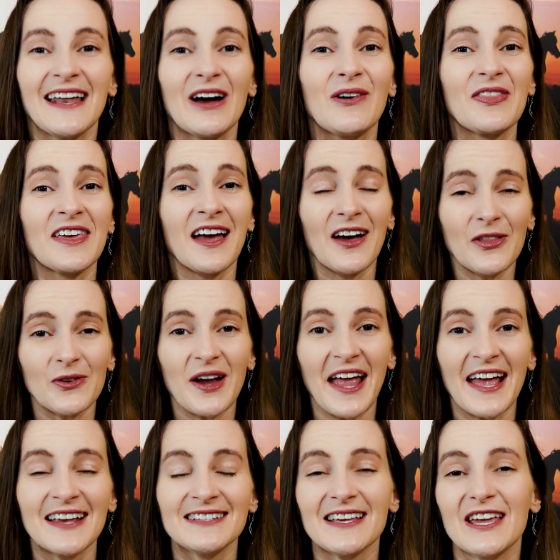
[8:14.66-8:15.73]
Now, on the other
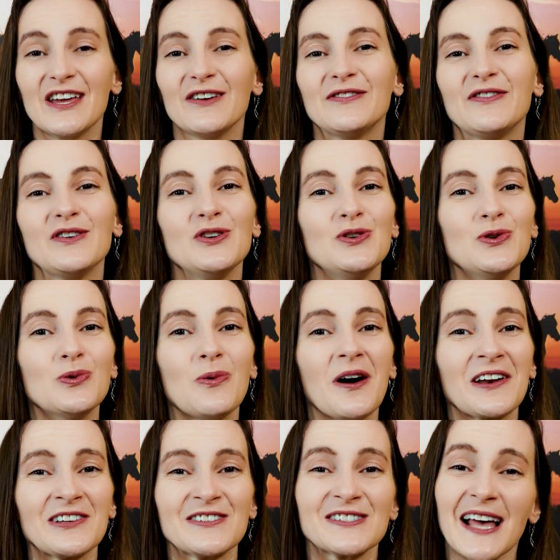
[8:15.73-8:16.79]
hand, if you
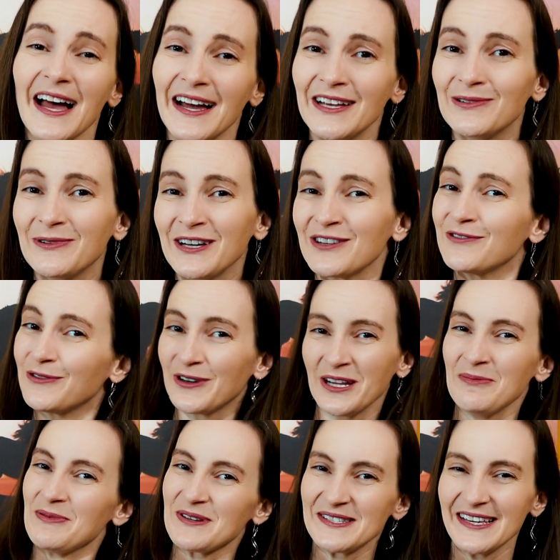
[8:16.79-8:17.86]
want to side with
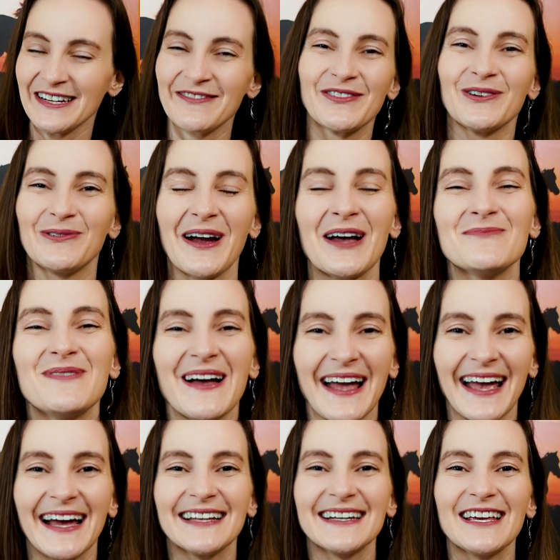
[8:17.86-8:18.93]
40% of the web
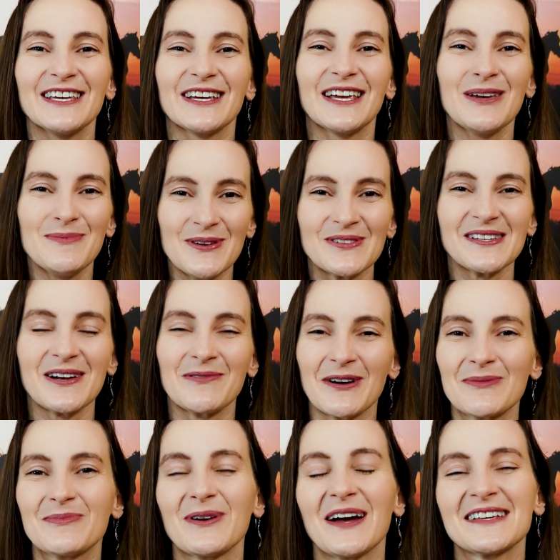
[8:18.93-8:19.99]
and keep using
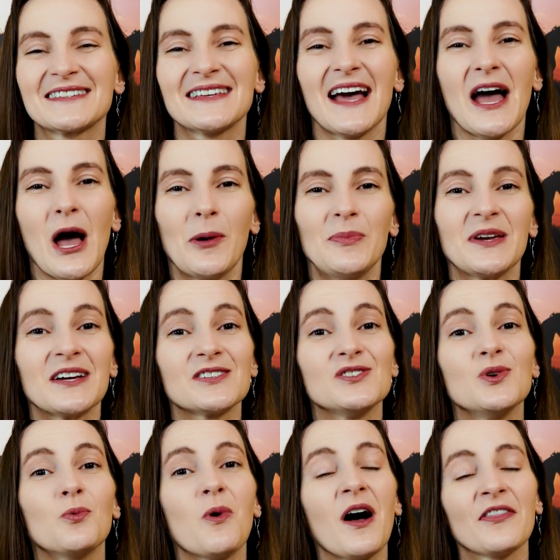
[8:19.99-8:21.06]
WordPress because
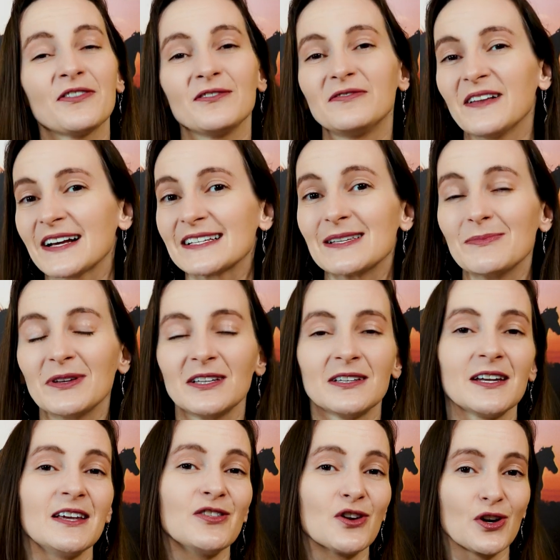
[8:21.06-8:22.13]
you want the
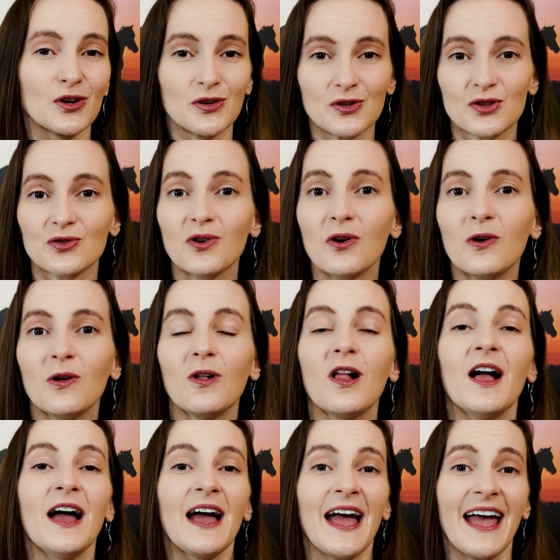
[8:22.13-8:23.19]
flexibility, the control,
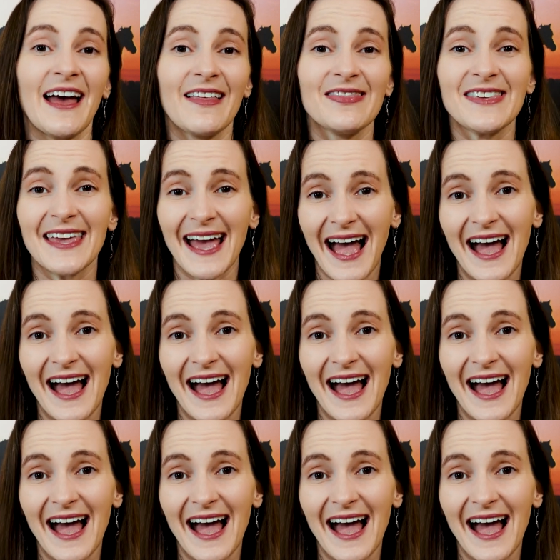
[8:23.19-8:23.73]
and the